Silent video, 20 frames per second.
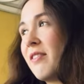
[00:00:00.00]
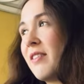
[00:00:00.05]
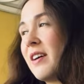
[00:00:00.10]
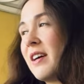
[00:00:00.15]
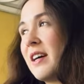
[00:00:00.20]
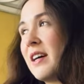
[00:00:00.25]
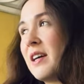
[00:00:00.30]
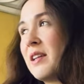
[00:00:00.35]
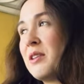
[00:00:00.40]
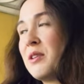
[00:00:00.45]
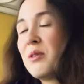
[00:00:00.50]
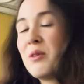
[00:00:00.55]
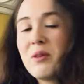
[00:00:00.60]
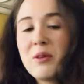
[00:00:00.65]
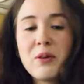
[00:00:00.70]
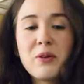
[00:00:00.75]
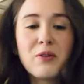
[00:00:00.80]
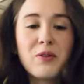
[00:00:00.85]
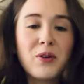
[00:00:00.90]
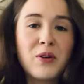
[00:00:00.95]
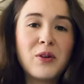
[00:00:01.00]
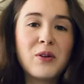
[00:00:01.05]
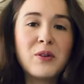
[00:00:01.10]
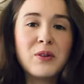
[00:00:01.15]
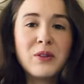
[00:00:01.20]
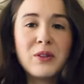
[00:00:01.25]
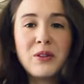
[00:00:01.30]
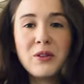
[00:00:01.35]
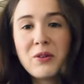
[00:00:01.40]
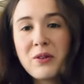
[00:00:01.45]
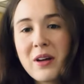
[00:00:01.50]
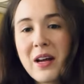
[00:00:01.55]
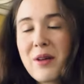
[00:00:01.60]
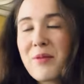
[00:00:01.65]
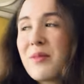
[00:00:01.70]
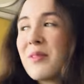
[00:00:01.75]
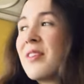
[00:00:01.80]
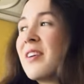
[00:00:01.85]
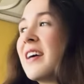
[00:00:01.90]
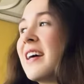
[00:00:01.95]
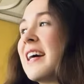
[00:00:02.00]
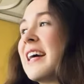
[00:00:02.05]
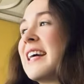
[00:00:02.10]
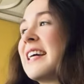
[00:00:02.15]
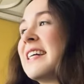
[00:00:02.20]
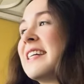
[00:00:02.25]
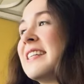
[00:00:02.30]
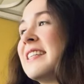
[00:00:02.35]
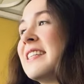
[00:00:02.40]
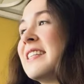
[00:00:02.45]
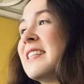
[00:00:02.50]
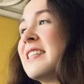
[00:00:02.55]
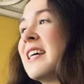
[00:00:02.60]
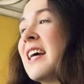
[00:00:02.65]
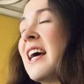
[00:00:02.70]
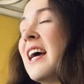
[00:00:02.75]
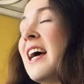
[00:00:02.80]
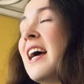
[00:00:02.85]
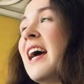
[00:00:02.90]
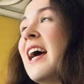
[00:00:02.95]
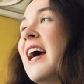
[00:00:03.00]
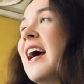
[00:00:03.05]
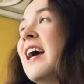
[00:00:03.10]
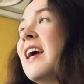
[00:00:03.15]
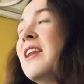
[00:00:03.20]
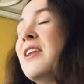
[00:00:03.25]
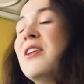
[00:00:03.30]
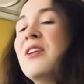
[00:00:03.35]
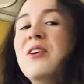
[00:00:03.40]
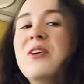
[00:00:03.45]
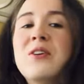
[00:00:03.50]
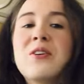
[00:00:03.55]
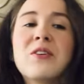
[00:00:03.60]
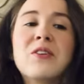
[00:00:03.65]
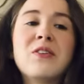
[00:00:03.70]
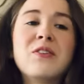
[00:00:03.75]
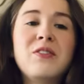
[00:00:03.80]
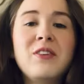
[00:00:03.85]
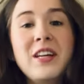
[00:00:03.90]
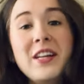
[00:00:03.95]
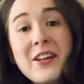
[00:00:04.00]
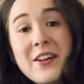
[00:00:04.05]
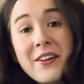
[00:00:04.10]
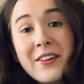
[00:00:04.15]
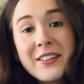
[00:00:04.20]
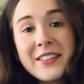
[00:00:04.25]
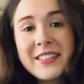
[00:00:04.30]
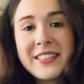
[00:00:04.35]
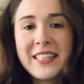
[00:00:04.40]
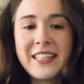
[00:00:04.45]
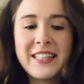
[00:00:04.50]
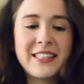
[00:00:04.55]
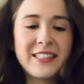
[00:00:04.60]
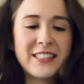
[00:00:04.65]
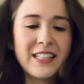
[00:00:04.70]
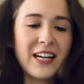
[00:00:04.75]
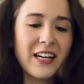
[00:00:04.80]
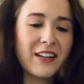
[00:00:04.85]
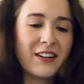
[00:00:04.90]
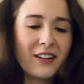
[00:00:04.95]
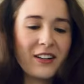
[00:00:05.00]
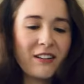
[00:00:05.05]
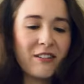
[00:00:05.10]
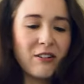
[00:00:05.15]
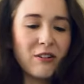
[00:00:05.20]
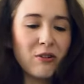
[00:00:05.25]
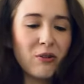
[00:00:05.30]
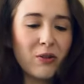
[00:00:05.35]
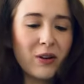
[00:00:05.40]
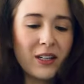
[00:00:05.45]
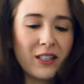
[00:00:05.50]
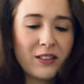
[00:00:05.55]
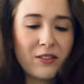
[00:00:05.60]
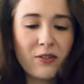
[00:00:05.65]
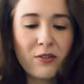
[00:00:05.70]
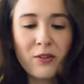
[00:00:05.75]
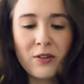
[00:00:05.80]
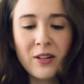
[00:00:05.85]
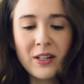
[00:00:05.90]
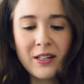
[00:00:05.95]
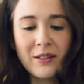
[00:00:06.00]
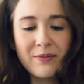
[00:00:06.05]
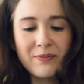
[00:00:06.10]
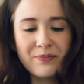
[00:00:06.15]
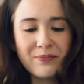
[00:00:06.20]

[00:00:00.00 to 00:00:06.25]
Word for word: a new phone, new camera, and new videos, and I'm gonna record for.